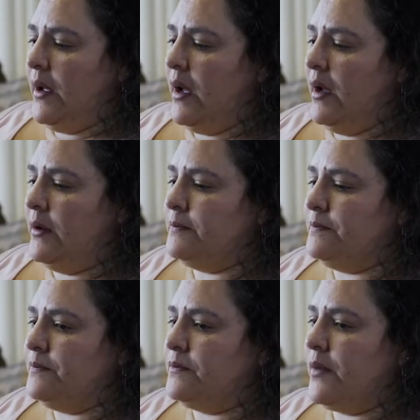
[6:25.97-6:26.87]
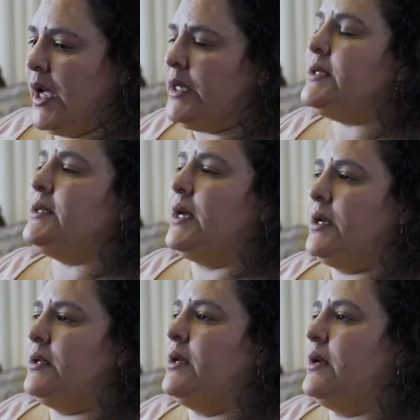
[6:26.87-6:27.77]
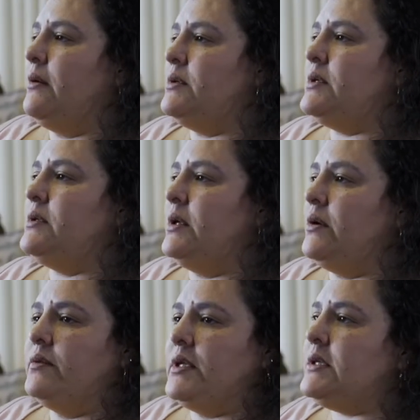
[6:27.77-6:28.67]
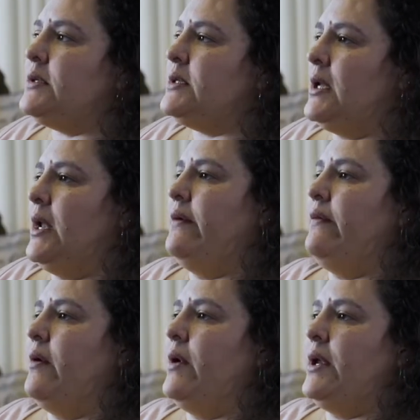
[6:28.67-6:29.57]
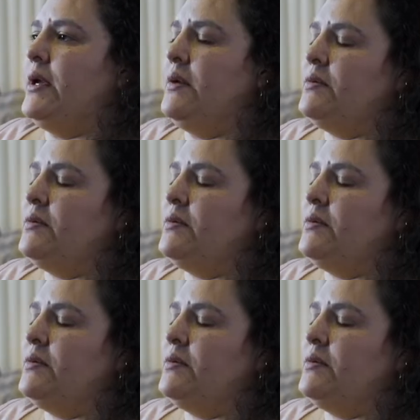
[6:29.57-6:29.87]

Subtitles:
I decided that I was, you know, this is the life I wanted. It